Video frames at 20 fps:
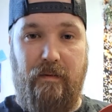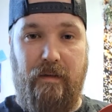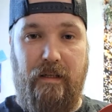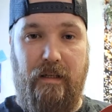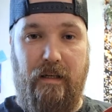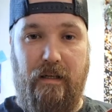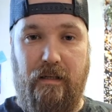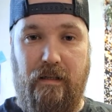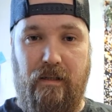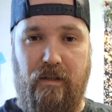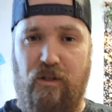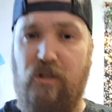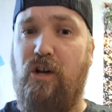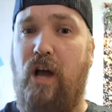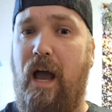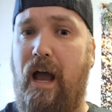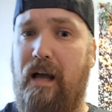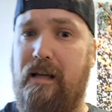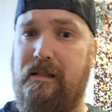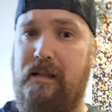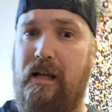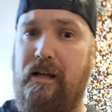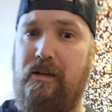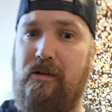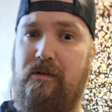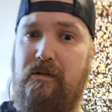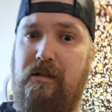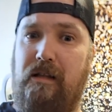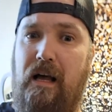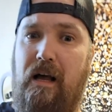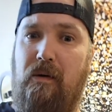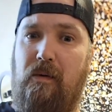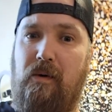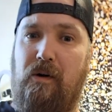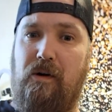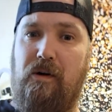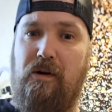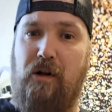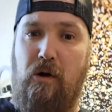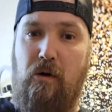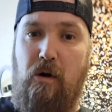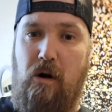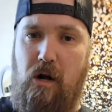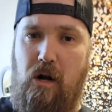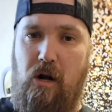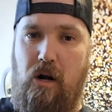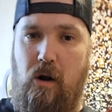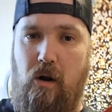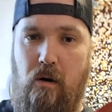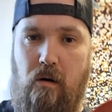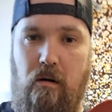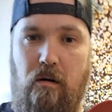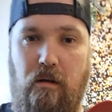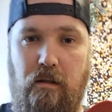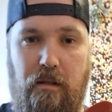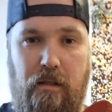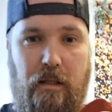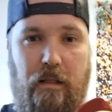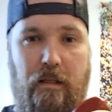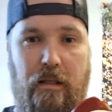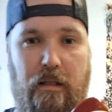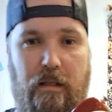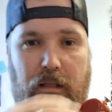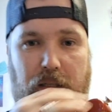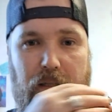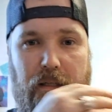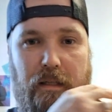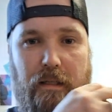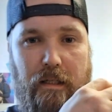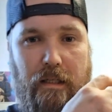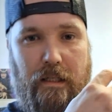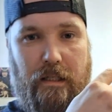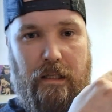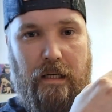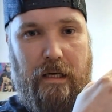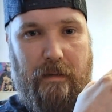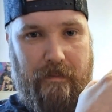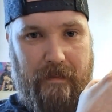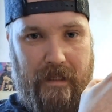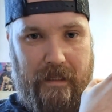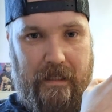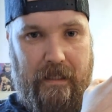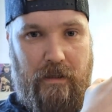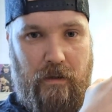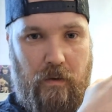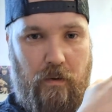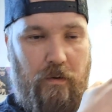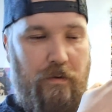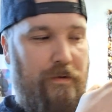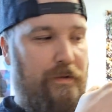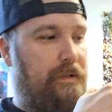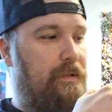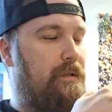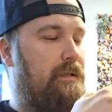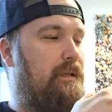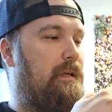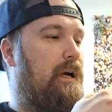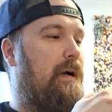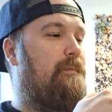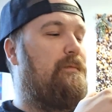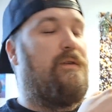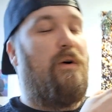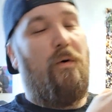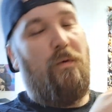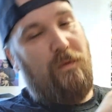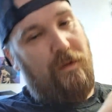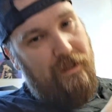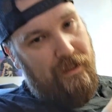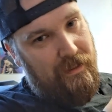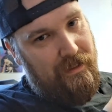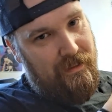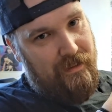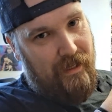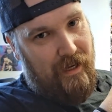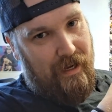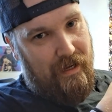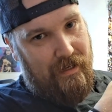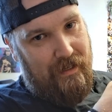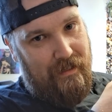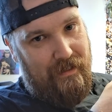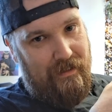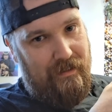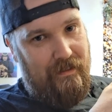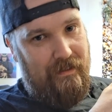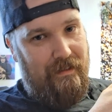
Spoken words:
because jazzed. I use that word. Oh Lord, I'm getting old. I'm totally excited.